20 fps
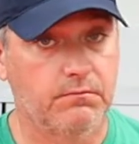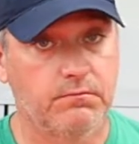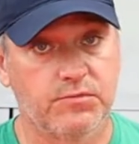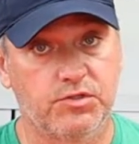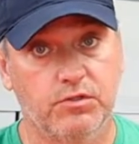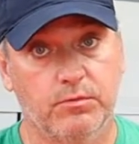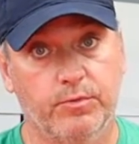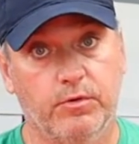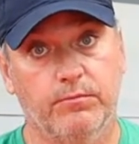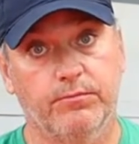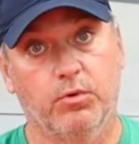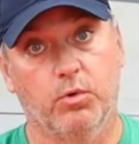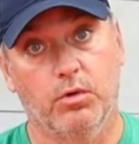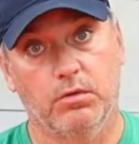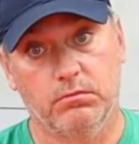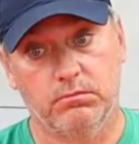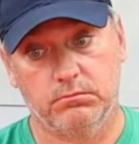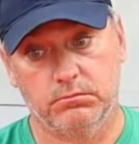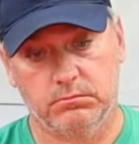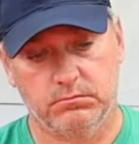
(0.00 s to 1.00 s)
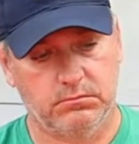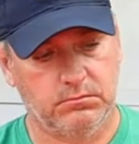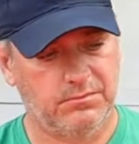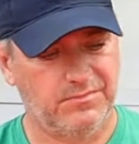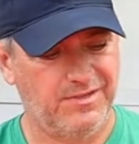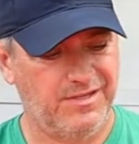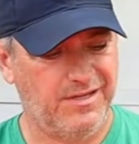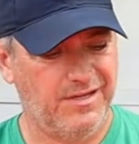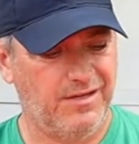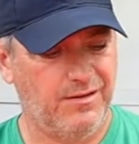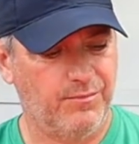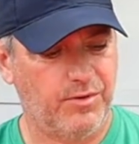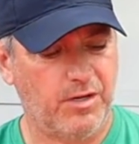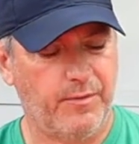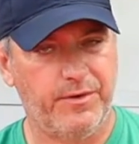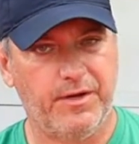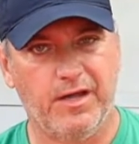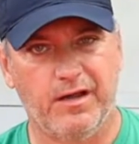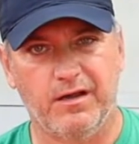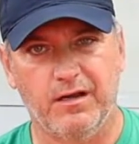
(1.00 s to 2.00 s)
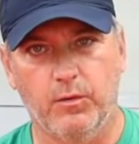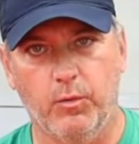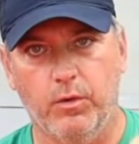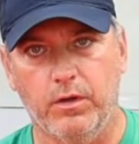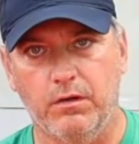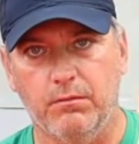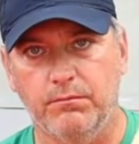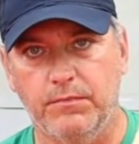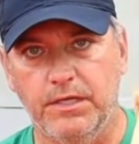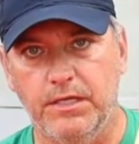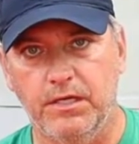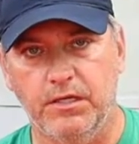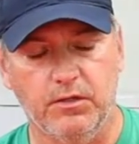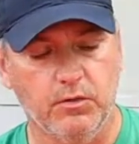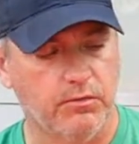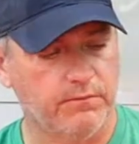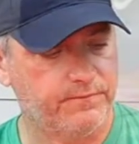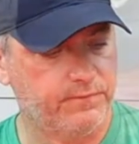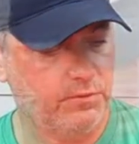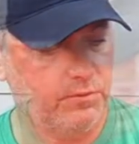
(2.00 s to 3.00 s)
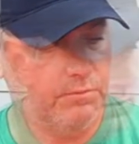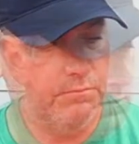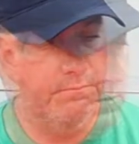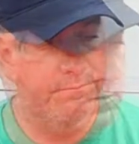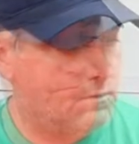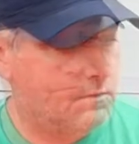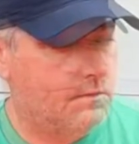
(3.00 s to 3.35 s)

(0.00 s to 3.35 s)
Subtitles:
Super important. Probably not going to want them eating your food.